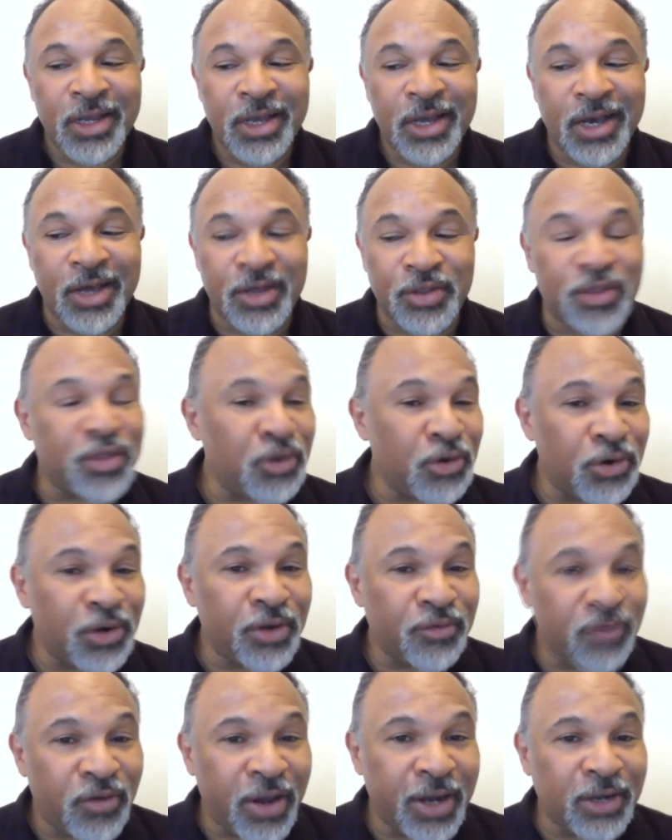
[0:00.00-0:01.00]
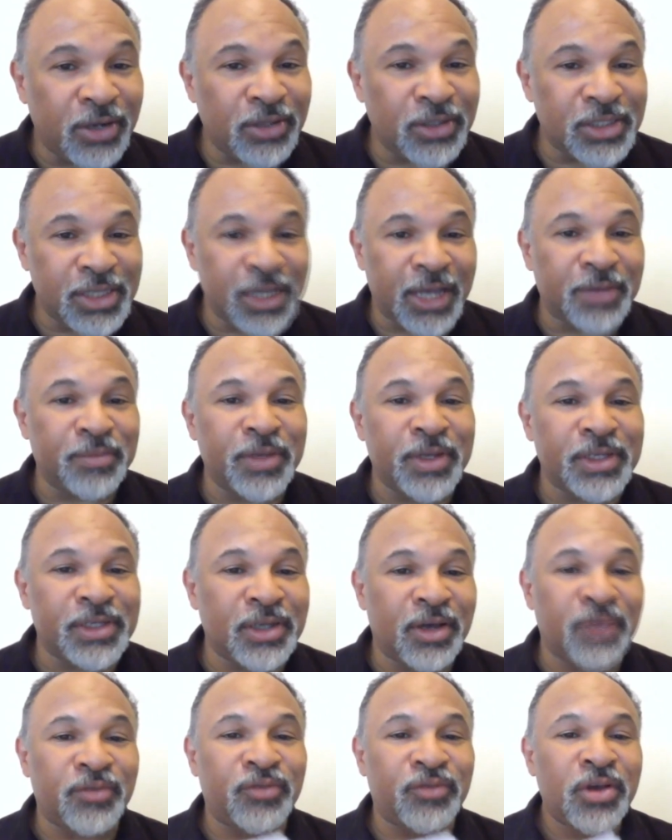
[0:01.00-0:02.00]
the third and final segment
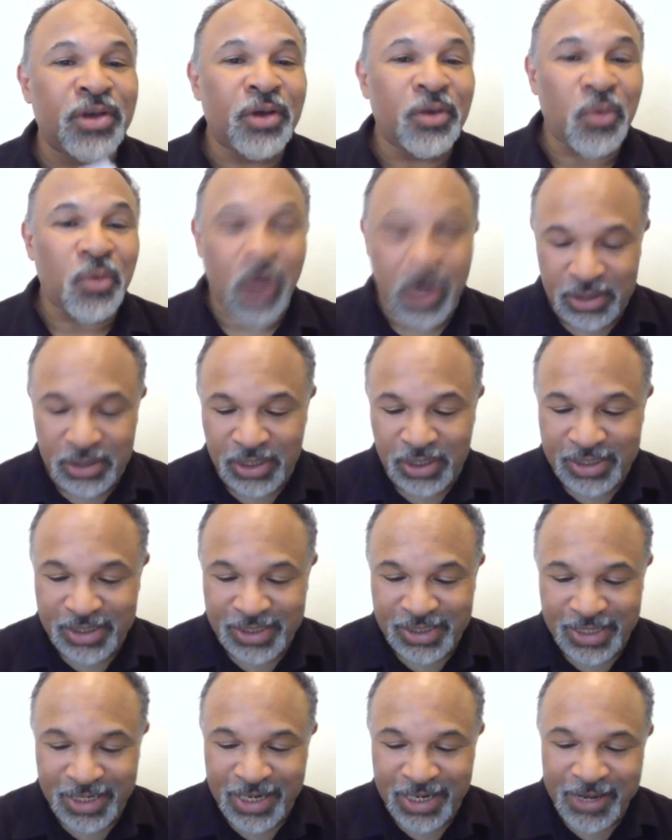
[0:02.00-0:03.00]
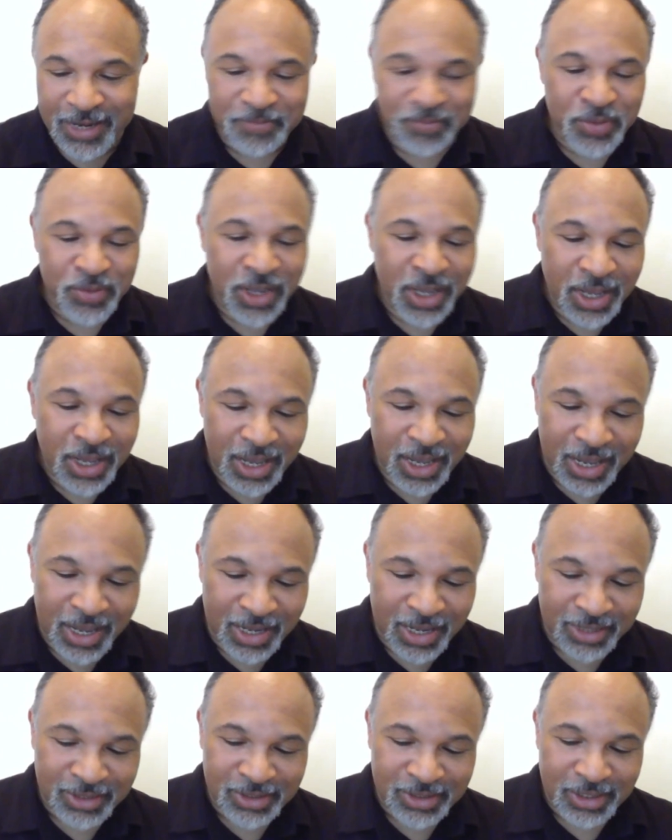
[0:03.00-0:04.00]
of Watching Sidney,
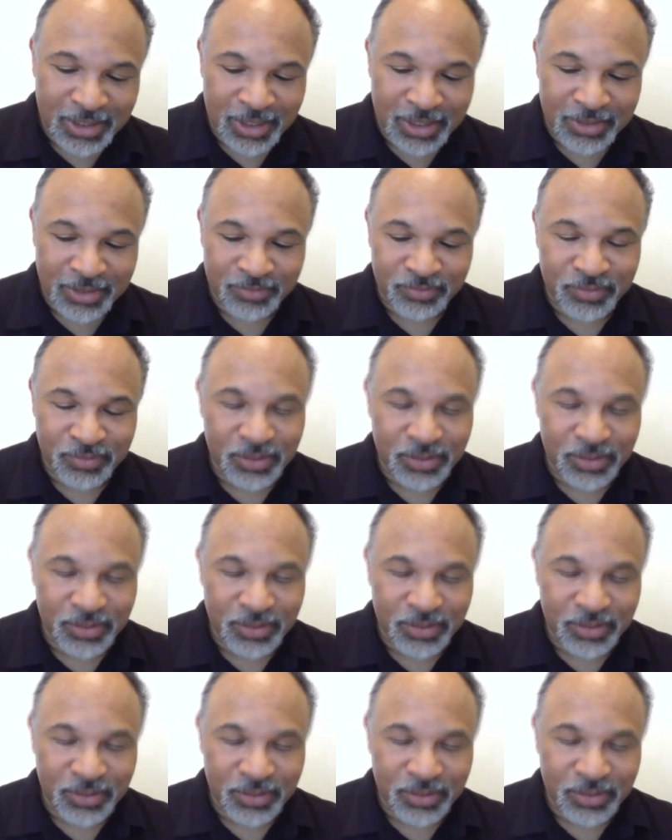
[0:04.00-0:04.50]
and a